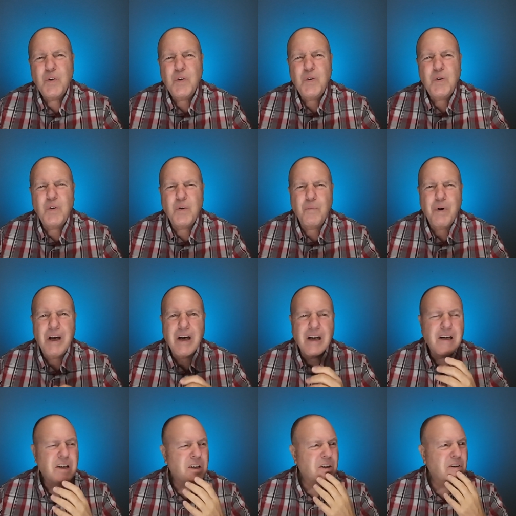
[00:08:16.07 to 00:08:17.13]
Ooh, man,
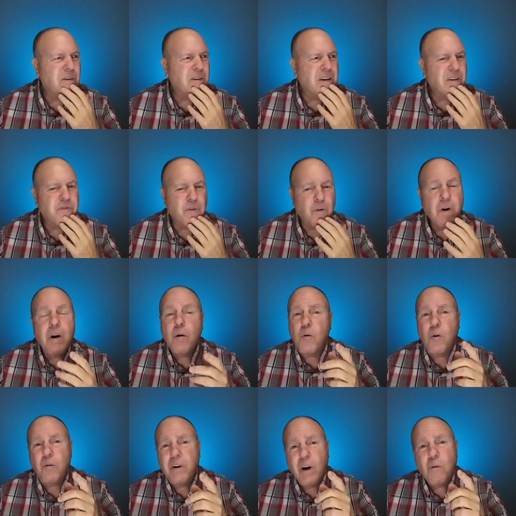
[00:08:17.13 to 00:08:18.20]
that's stressful.
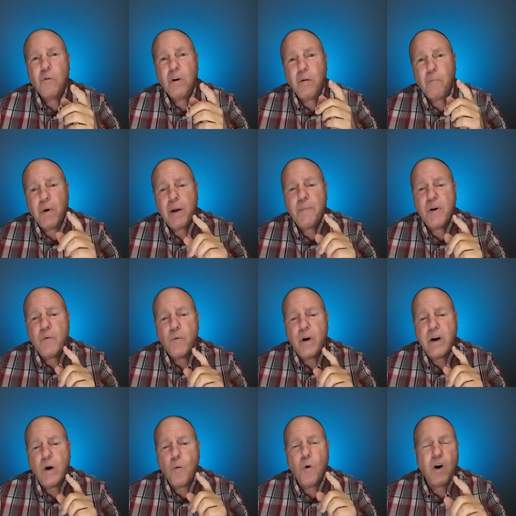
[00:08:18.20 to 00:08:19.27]
Well, you know what? Maybe if
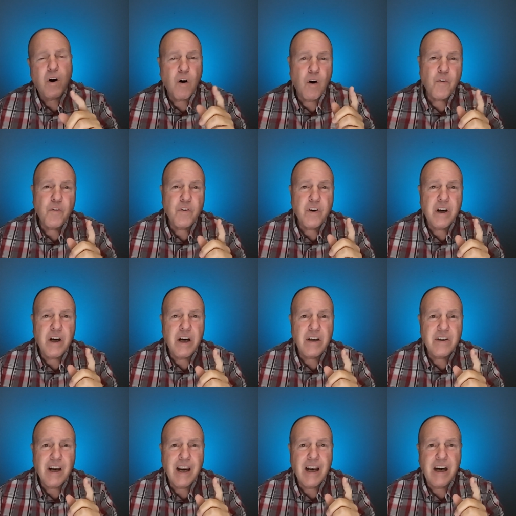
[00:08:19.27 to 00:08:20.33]
we know what causes the
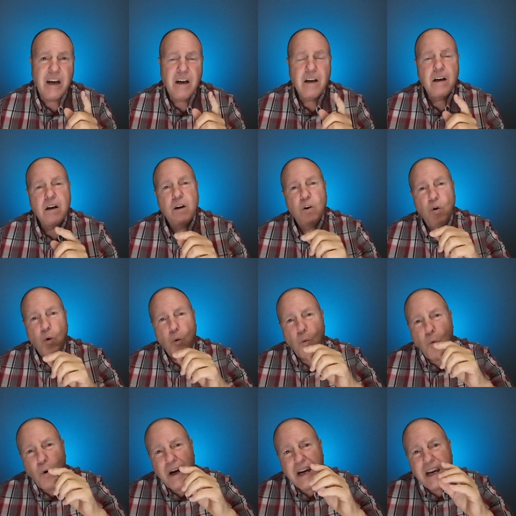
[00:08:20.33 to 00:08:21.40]
anxiety,
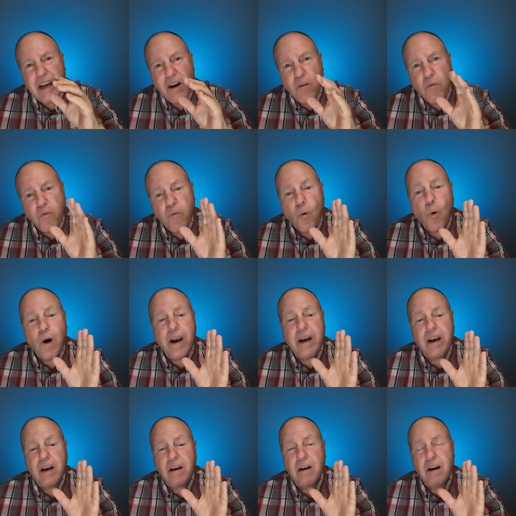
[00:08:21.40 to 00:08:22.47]
we can avoid
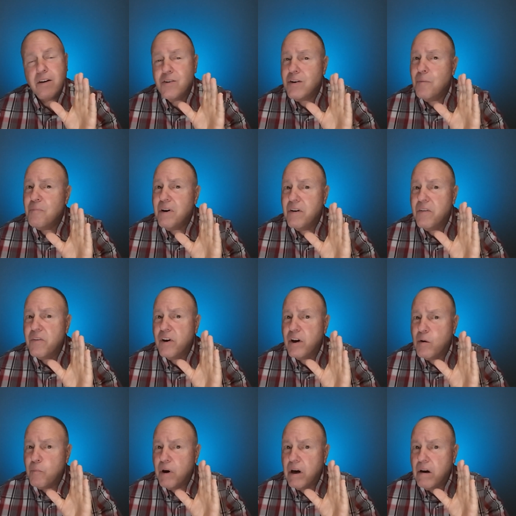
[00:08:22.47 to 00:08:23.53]
it. That's something to
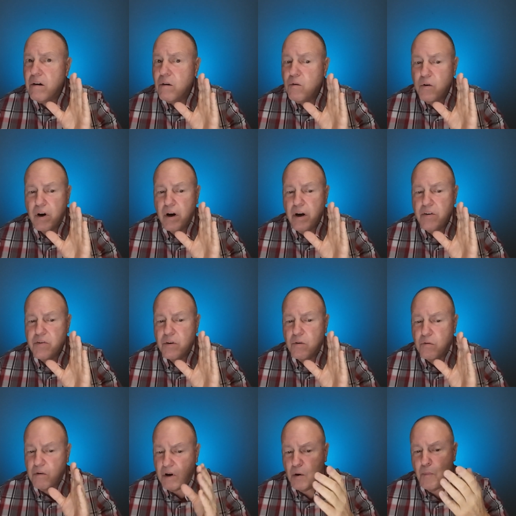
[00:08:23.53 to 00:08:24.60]
think about. Okay,
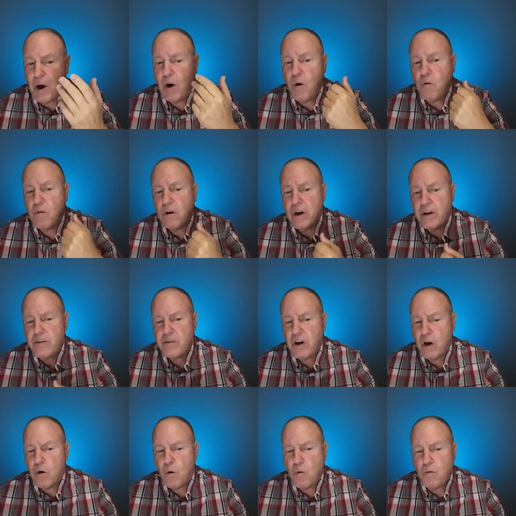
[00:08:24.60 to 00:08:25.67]
so come on, let's
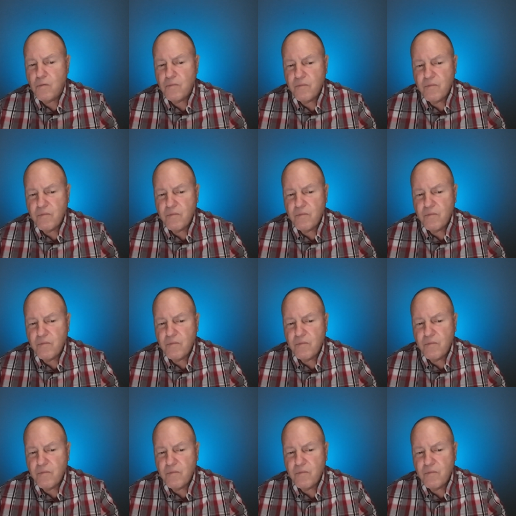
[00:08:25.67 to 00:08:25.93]
go.